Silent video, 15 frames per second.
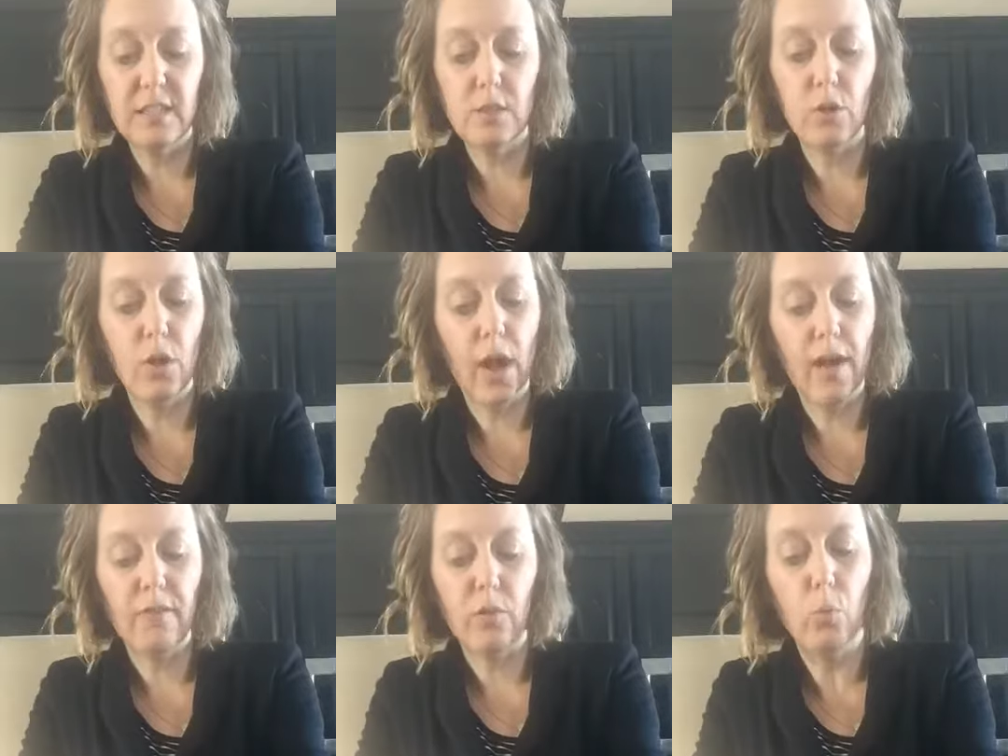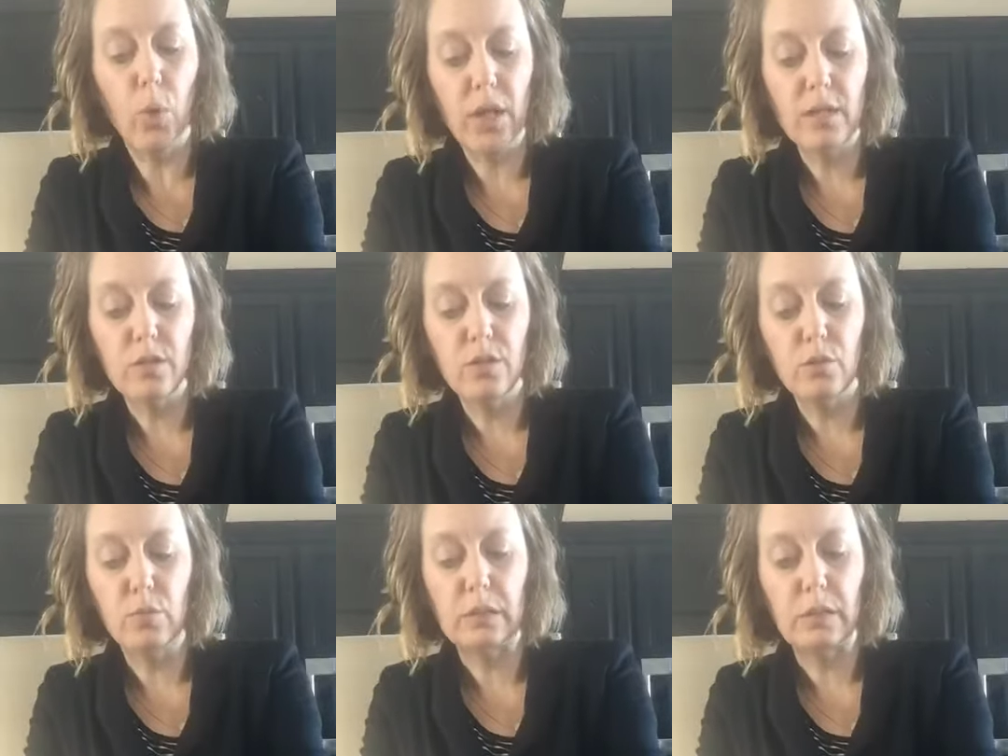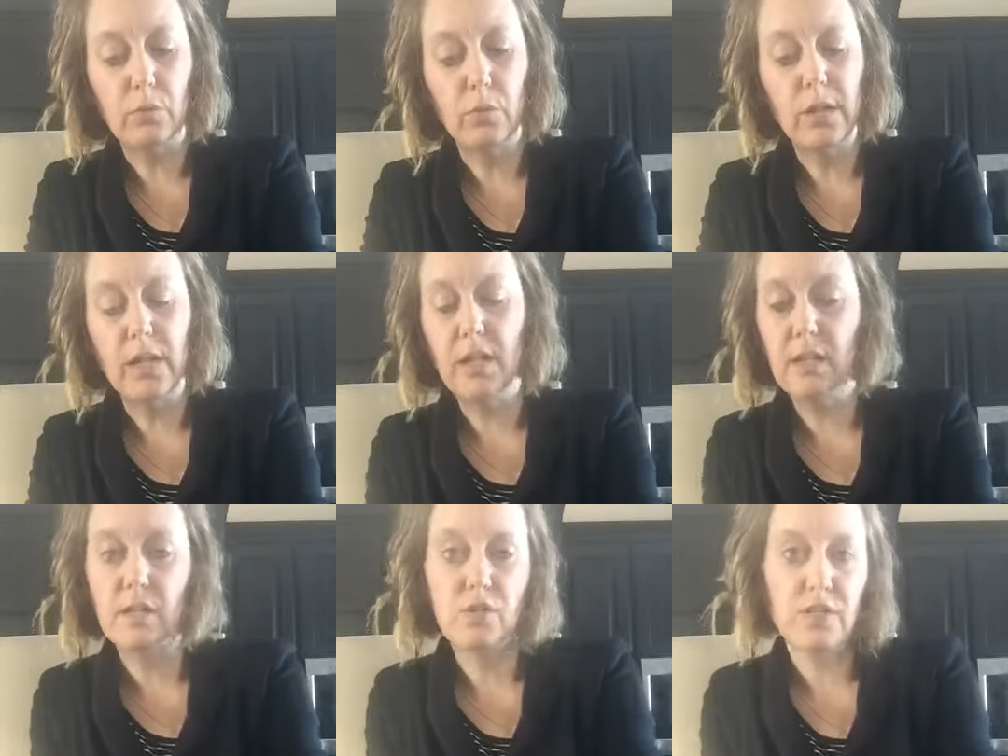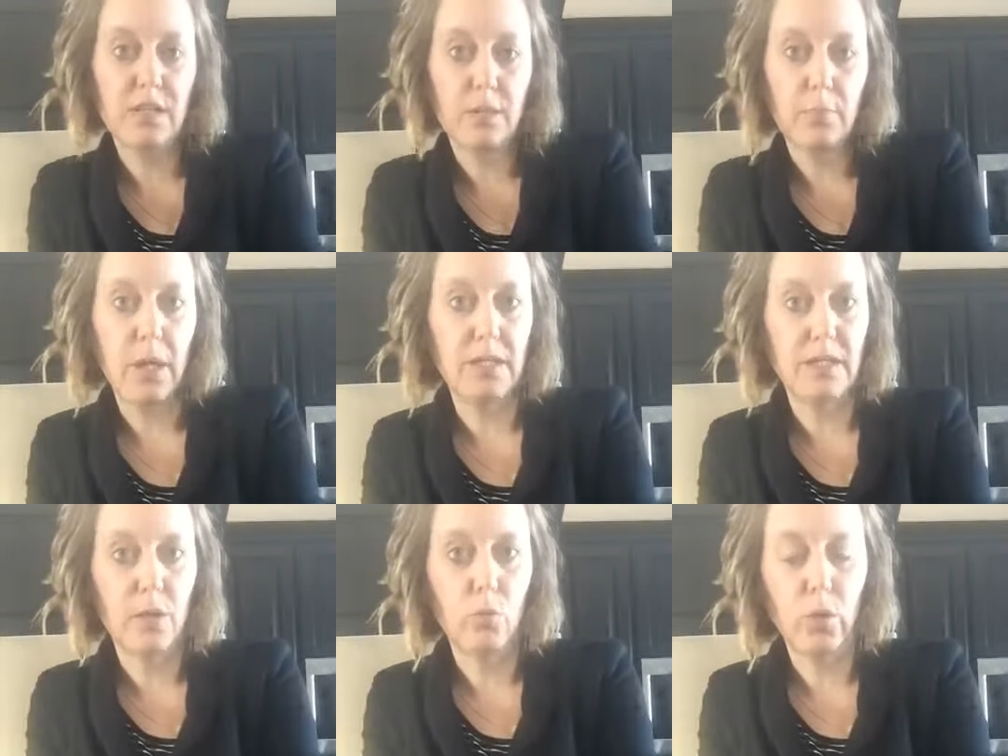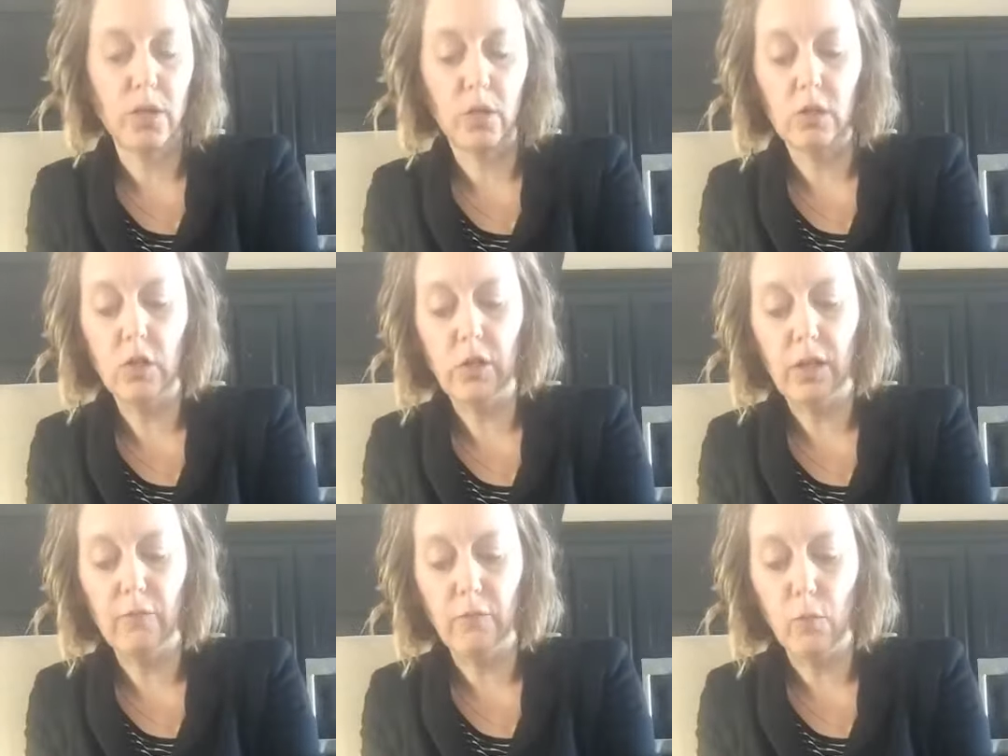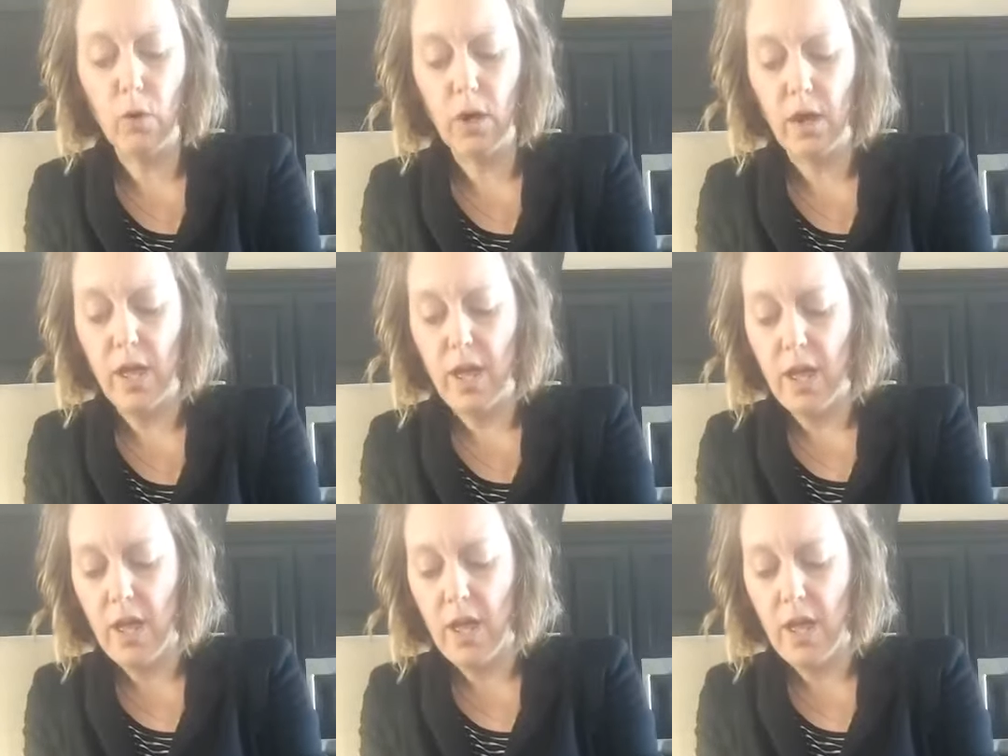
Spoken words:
So you have a 1, 2, and 3, and it just depends on what you're looking for.